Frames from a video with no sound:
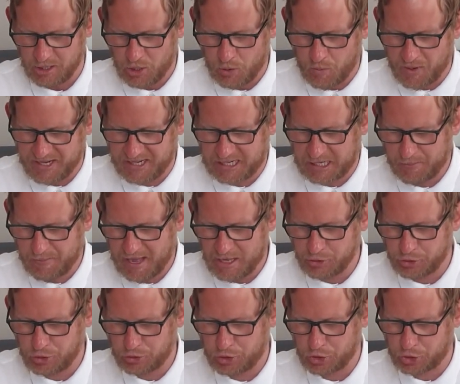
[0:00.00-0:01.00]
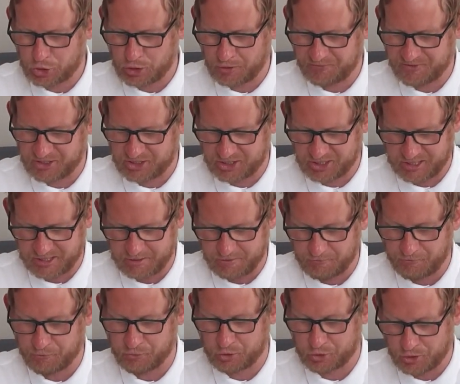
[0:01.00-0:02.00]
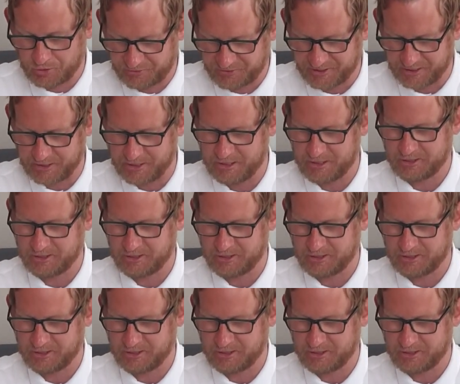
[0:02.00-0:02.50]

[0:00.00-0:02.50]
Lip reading: When He commands you to suffer